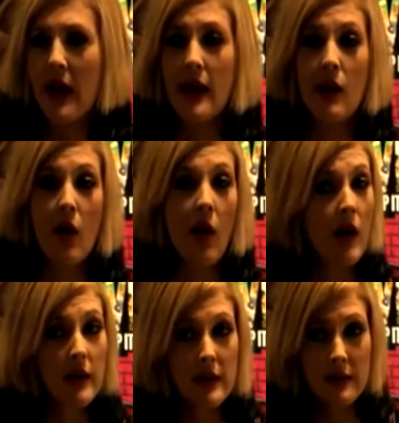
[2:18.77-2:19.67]
and
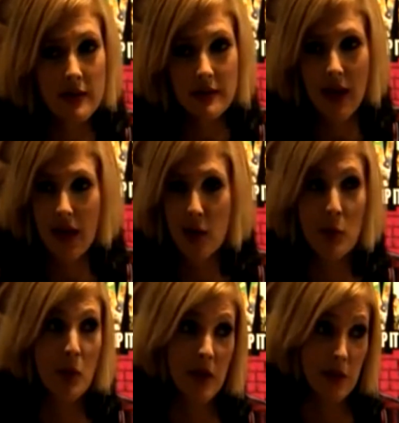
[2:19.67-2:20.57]
honest and
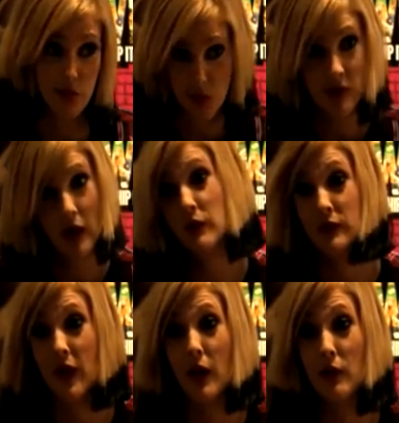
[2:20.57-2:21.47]
who will give you
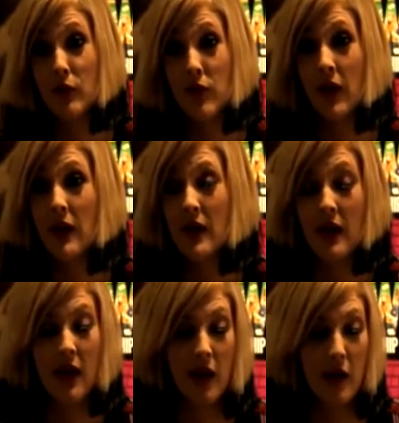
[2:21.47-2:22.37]
tough love,
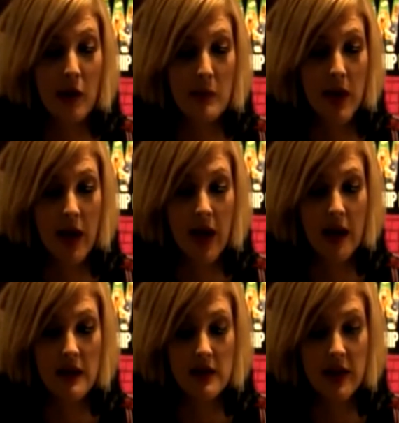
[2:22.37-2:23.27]
um,
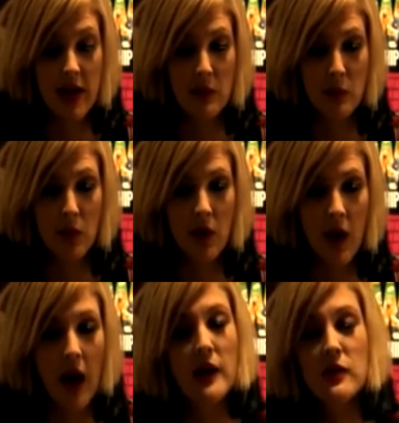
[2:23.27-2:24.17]
and, and will
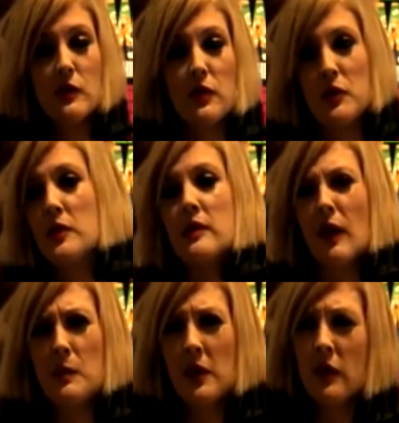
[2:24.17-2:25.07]
guide you through the
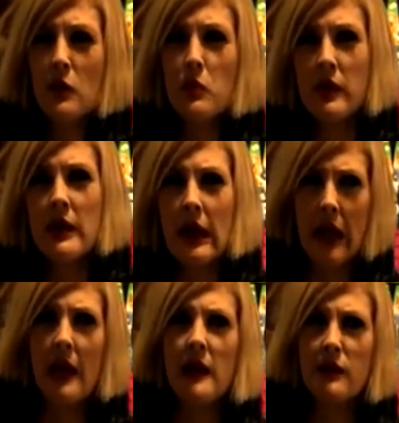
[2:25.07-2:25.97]
times, because you really
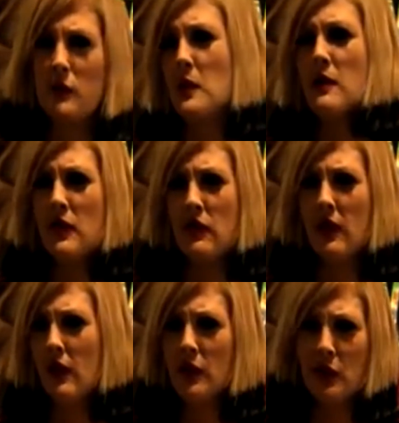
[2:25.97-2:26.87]
can't do
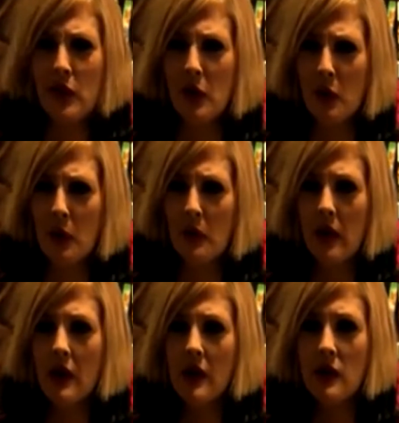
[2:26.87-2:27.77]
everything on your
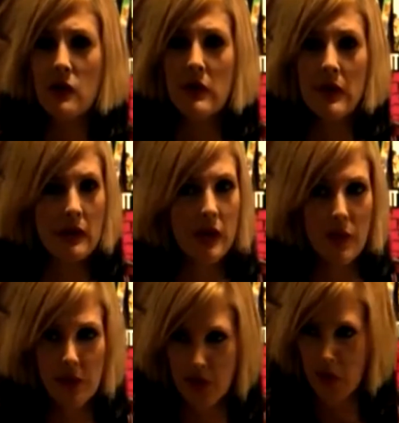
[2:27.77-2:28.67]
own. You need
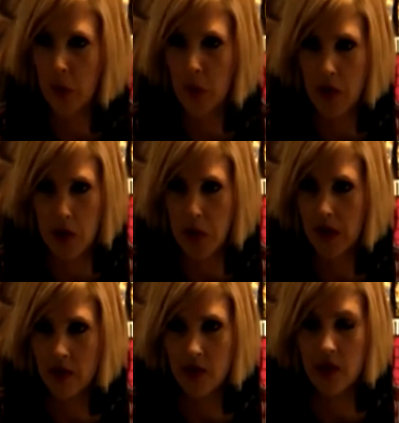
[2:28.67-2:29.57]
love and support
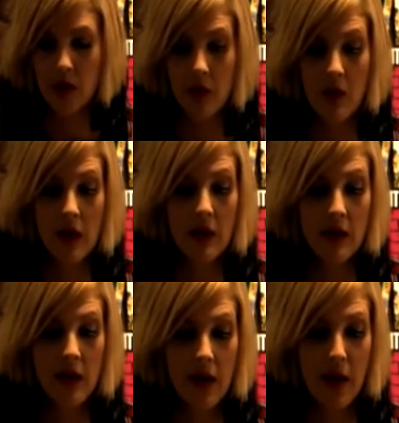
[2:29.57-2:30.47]
around you,
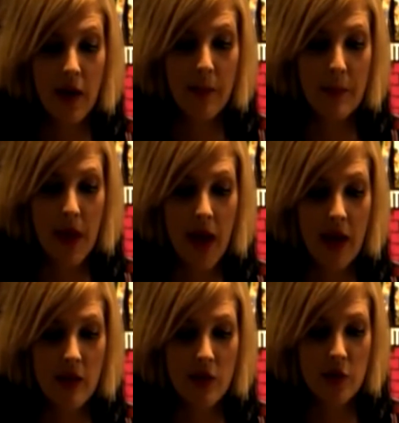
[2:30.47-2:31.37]
um,
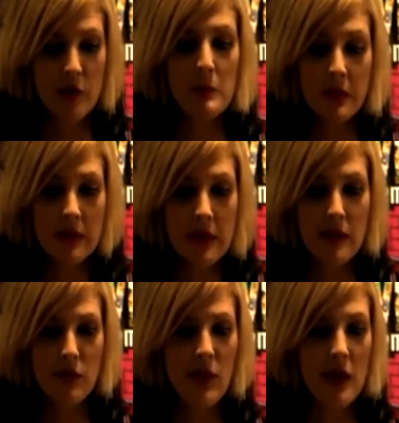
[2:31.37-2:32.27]
and to
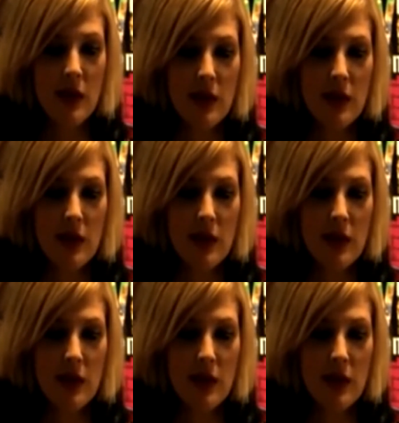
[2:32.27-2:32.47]
believe that